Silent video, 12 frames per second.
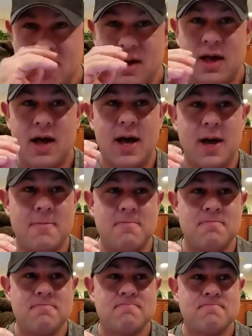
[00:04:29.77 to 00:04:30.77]

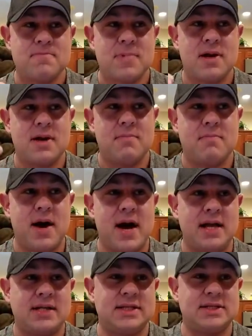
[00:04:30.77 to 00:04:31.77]
Um,
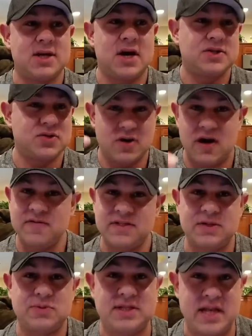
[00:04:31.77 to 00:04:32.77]
my testosterone
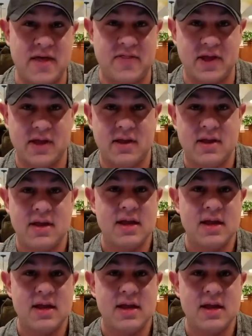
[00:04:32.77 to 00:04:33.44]
obviously was nothing.